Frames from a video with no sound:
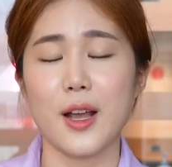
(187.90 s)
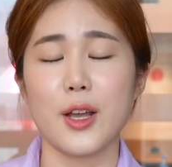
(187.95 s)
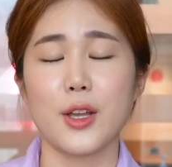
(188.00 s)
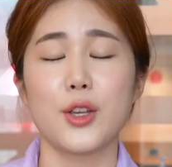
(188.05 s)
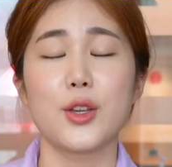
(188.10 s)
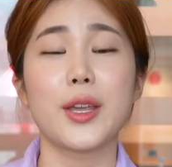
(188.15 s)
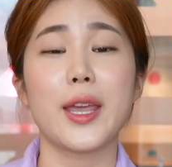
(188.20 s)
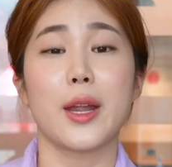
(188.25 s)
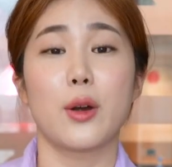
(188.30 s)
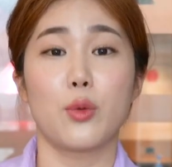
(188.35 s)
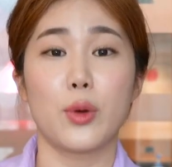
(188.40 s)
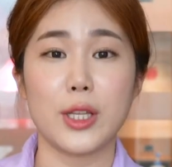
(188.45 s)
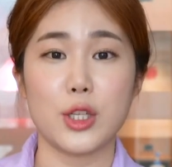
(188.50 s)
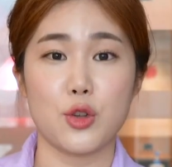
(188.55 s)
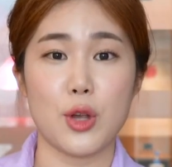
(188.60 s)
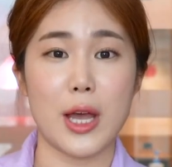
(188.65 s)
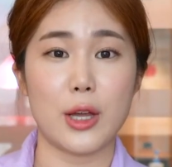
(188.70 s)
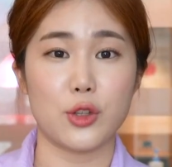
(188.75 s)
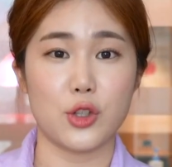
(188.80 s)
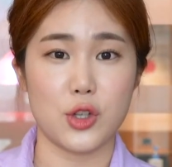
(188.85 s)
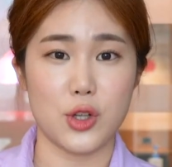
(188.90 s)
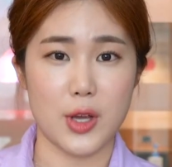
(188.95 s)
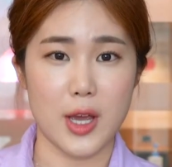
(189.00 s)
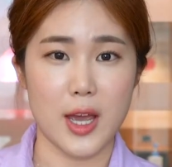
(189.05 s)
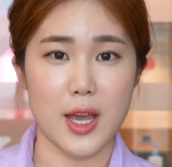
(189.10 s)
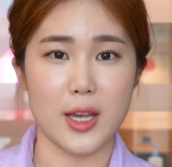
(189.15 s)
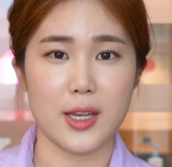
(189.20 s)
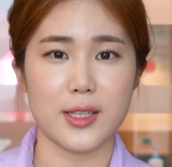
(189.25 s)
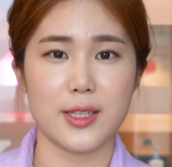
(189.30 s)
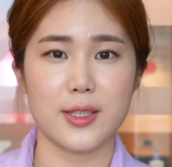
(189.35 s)
you can reach out to
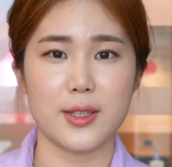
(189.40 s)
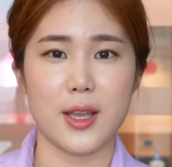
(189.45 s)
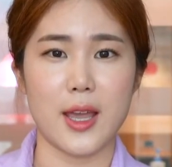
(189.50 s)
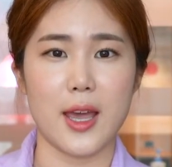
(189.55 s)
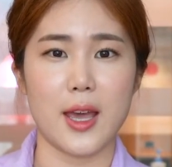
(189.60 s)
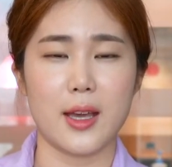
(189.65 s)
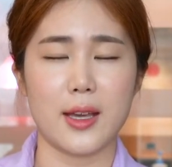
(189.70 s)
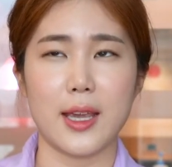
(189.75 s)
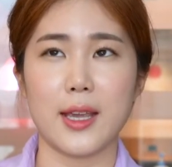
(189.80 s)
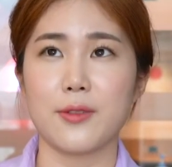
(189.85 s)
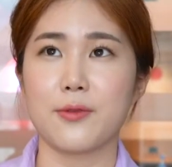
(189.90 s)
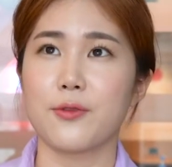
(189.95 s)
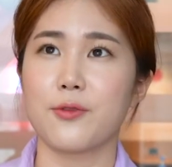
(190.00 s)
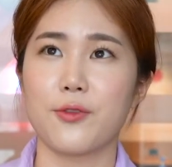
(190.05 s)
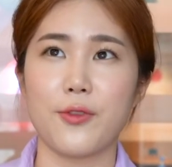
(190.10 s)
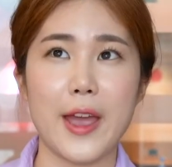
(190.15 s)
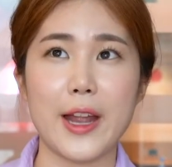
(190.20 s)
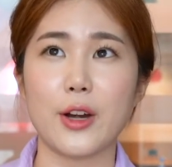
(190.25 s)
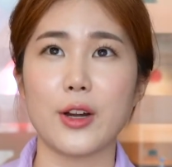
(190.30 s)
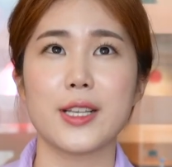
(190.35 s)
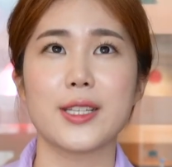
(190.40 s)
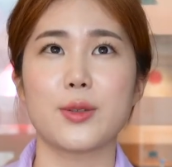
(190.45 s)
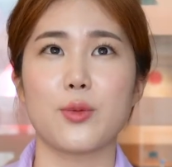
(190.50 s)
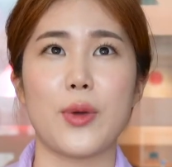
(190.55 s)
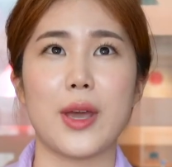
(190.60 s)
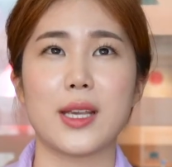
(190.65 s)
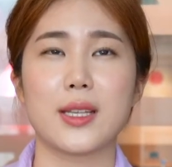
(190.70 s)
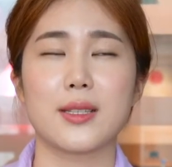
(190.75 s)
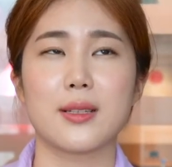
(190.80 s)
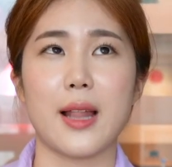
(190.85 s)
us in various
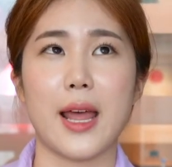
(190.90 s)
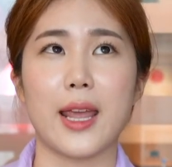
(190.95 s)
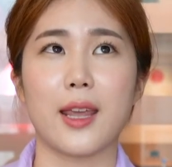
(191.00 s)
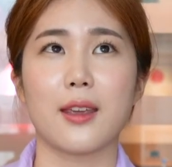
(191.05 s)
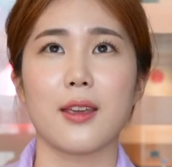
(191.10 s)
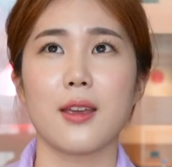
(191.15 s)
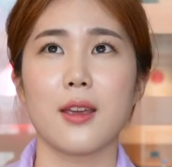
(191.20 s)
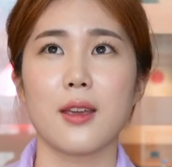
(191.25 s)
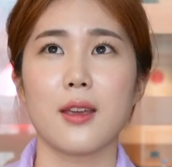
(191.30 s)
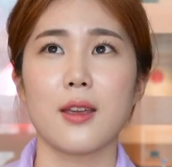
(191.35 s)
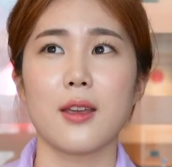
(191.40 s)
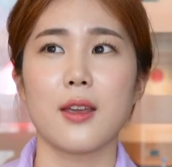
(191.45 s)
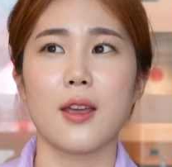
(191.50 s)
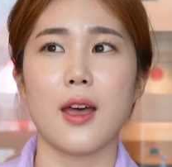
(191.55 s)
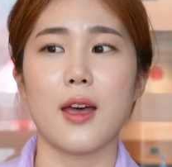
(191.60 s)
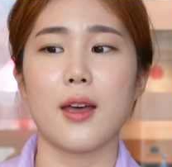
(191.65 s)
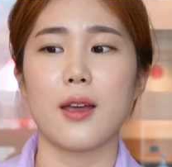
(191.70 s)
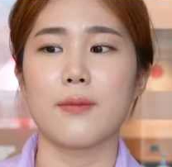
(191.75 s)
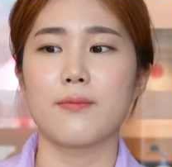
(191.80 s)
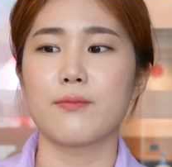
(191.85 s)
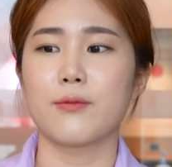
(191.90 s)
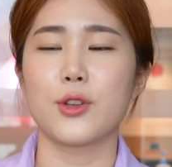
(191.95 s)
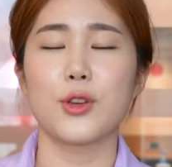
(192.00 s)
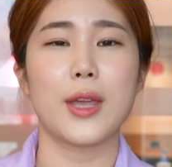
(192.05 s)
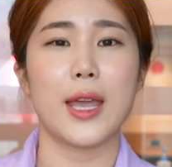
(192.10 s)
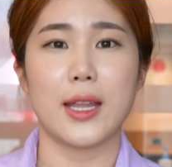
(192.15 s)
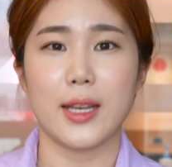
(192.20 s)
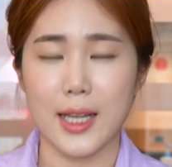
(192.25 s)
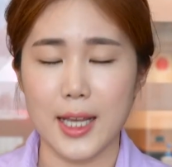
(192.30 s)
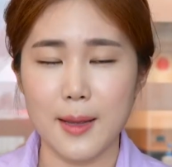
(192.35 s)
ways, like you
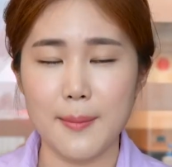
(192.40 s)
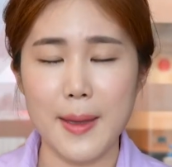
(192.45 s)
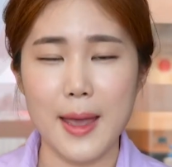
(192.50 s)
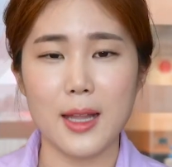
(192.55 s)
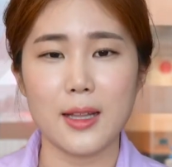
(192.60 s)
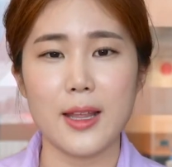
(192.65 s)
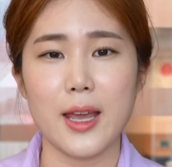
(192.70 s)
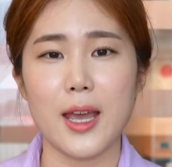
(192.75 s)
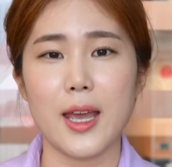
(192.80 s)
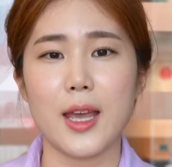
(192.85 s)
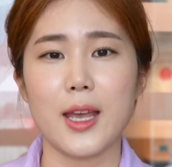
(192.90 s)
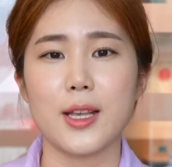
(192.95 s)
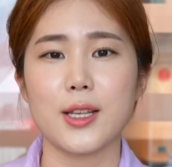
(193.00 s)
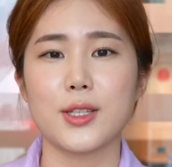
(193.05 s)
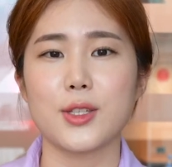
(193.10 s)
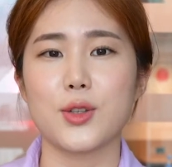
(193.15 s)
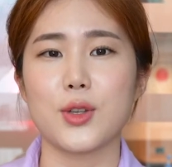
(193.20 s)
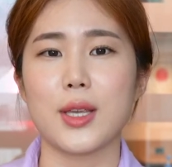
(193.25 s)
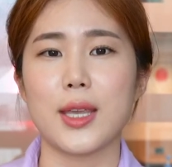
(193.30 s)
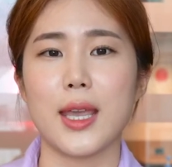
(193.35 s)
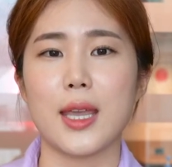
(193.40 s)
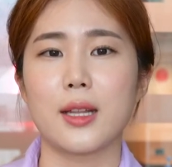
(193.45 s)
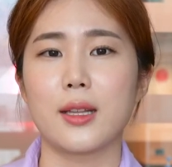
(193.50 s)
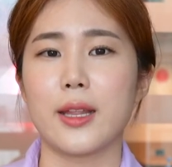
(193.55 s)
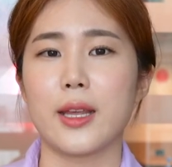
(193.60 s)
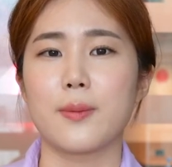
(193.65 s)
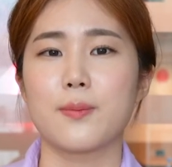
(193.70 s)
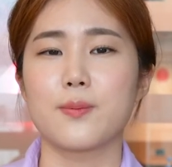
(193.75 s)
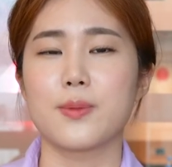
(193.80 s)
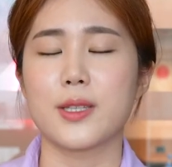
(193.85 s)
can email us, you can
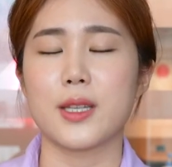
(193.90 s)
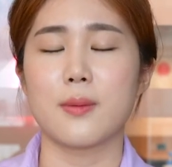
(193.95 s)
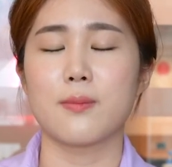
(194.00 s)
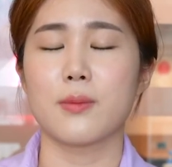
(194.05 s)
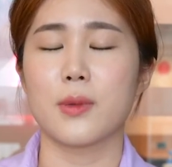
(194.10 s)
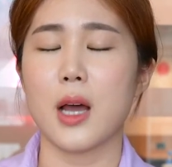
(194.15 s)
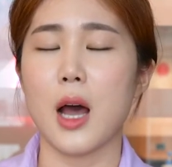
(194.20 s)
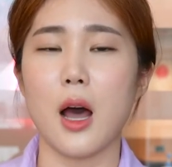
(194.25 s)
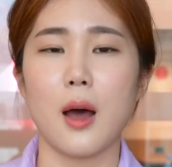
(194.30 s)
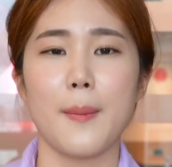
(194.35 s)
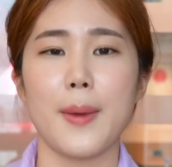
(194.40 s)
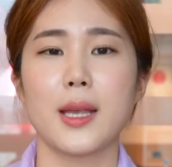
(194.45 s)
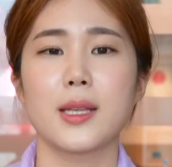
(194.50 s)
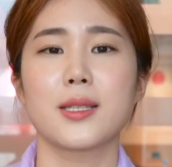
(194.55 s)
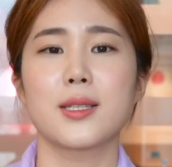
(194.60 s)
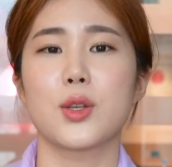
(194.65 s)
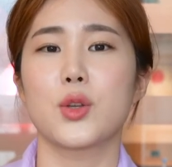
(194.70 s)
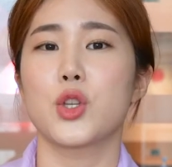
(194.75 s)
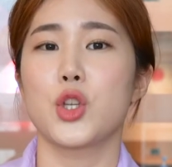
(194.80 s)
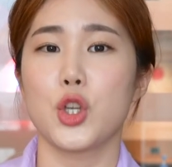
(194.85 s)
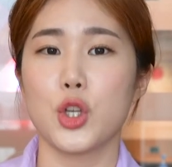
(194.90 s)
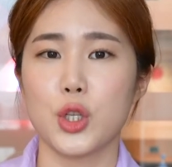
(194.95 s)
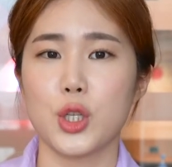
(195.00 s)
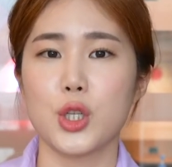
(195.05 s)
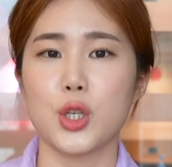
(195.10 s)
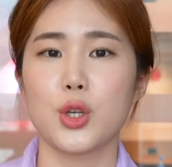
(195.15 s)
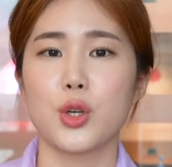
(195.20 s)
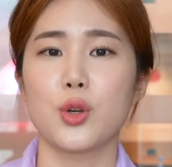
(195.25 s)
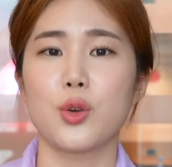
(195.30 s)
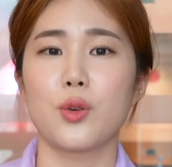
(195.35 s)
leave some comments on
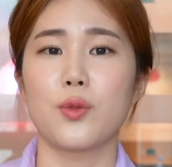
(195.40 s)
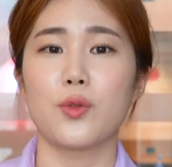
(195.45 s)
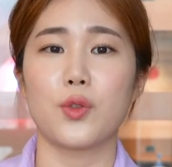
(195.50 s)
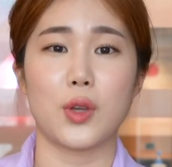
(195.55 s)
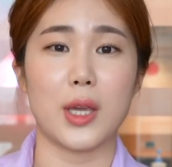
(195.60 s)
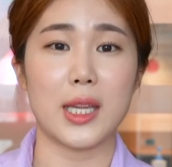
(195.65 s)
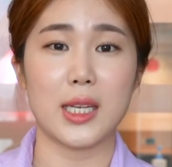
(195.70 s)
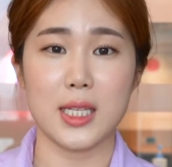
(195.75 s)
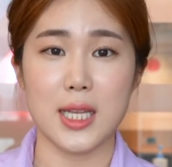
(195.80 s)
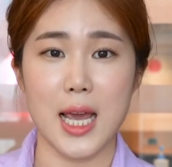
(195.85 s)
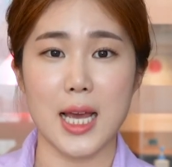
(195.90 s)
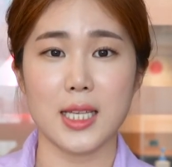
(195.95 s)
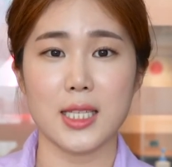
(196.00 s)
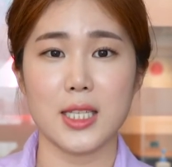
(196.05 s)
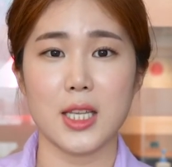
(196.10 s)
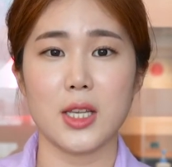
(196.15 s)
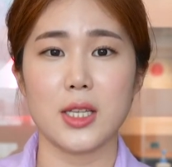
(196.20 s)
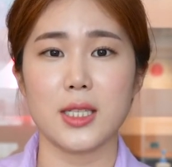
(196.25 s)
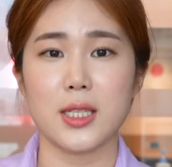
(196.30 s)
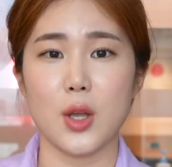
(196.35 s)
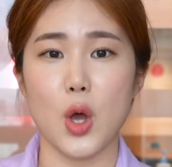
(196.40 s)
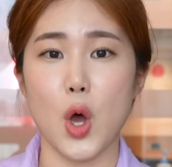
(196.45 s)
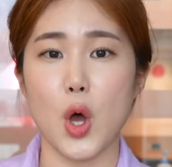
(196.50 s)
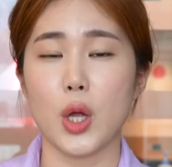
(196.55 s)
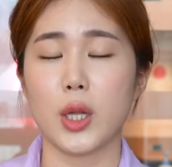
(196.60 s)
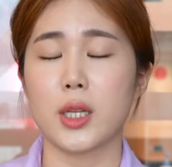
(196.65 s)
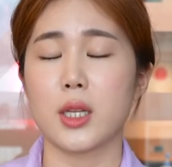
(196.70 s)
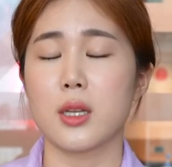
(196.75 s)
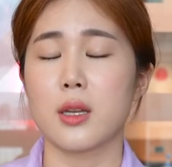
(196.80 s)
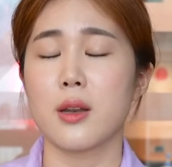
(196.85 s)
YouTube, you can text us
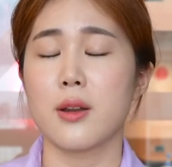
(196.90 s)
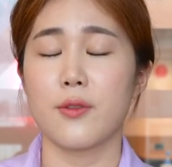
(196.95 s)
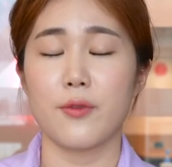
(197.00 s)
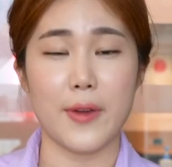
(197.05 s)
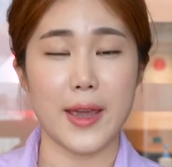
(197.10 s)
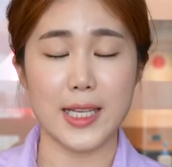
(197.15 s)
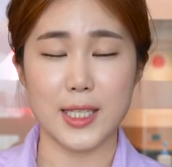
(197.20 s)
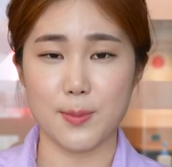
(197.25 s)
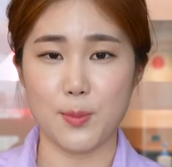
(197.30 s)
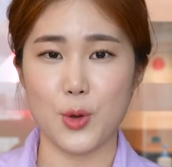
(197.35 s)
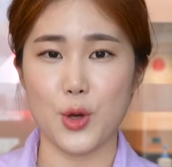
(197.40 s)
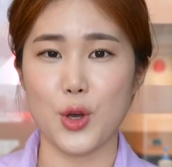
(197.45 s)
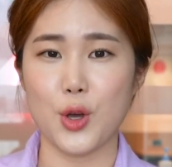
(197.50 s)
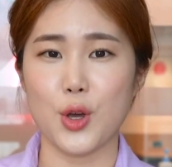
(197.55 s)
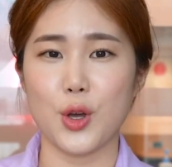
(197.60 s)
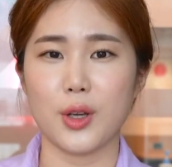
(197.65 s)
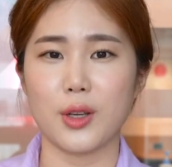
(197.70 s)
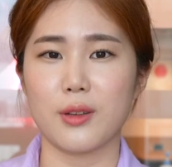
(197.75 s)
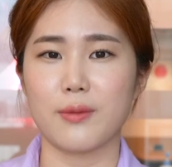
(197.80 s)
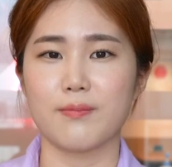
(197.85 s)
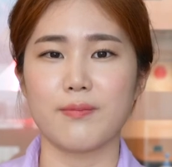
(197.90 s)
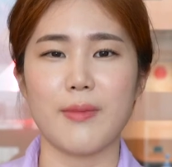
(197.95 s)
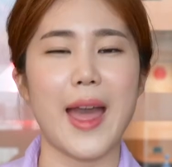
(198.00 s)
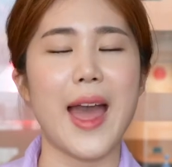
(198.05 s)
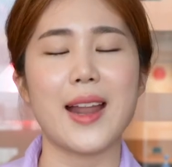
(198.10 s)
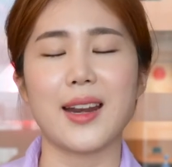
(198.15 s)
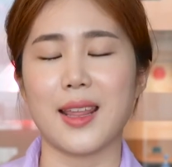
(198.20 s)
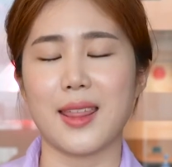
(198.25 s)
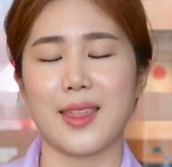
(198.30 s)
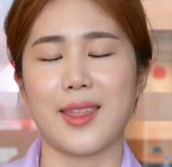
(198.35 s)
on Facebook,
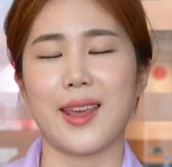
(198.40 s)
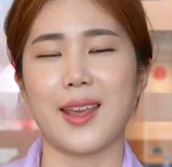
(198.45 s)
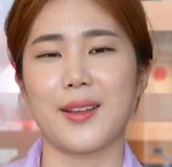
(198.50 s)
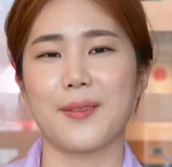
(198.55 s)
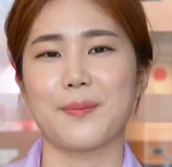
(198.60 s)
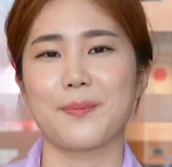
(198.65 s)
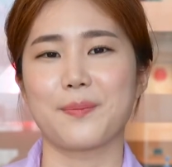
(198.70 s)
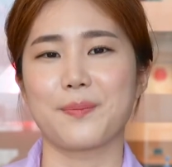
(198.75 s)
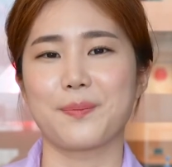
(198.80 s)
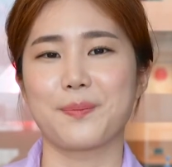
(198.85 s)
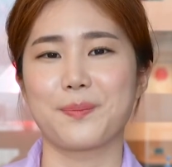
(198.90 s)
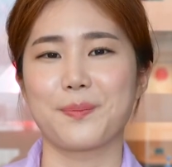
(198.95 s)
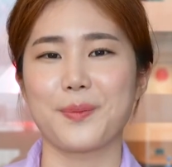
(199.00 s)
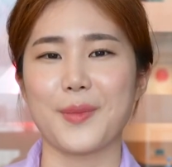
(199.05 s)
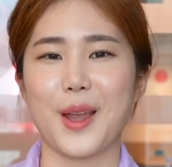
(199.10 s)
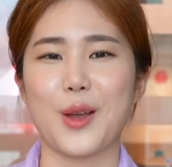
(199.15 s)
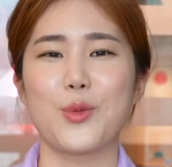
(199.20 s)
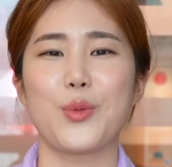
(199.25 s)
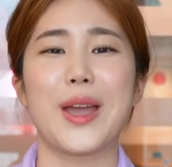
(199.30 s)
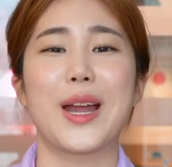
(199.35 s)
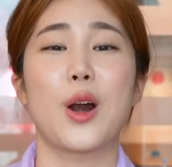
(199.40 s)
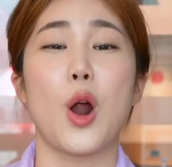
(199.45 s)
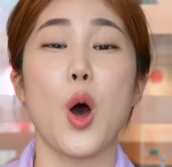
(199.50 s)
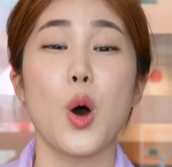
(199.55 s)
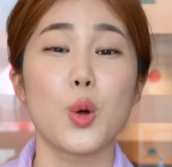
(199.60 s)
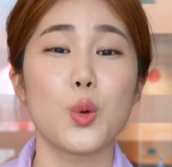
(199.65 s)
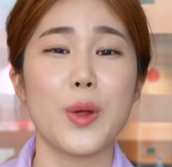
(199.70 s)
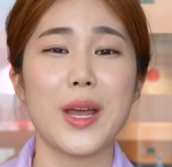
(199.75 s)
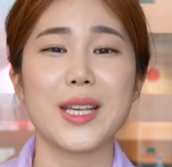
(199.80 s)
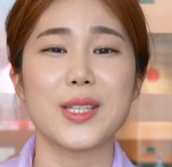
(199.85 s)
anything. We are
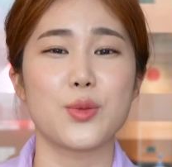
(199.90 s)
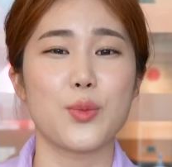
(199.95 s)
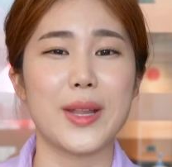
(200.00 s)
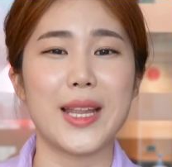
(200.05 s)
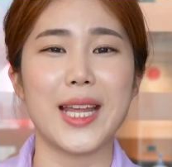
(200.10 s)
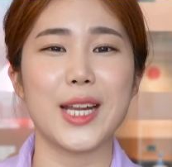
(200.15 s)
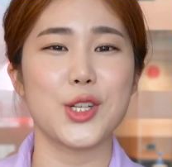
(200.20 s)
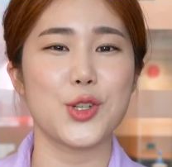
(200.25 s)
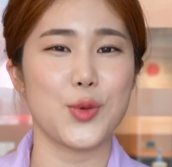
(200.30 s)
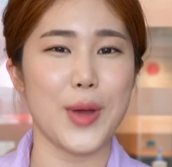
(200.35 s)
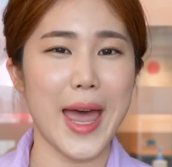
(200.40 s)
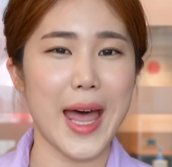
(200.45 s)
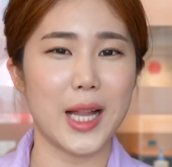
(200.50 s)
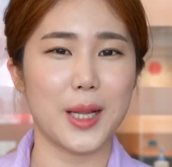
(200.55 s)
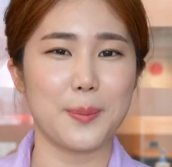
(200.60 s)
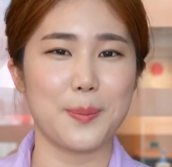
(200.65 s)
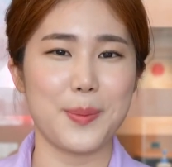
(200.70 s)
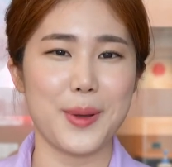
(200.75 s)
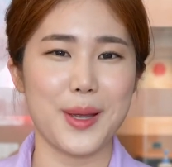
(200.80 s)
always willing to help.